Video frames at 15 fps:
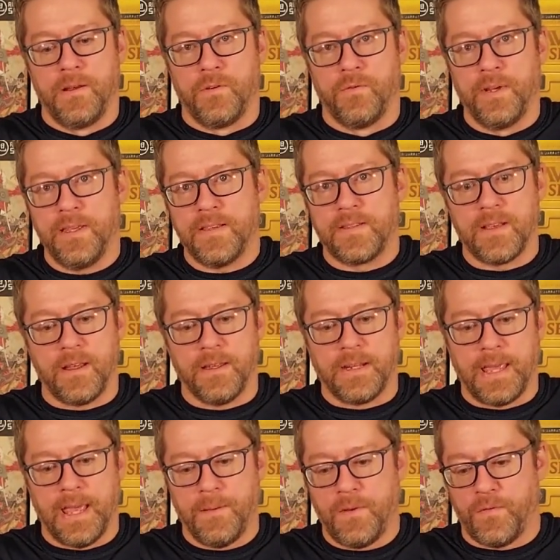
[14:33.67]
Really solid
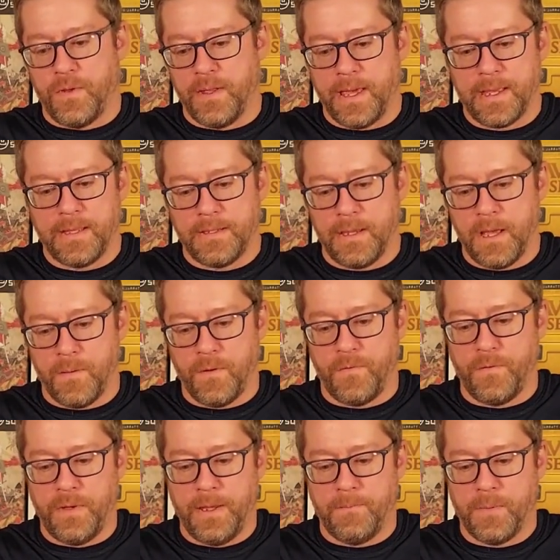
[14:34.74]
game if you like the Diablo
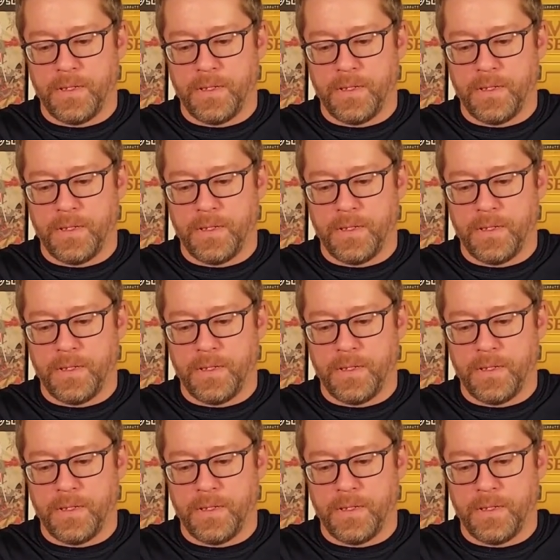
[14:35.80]
theme,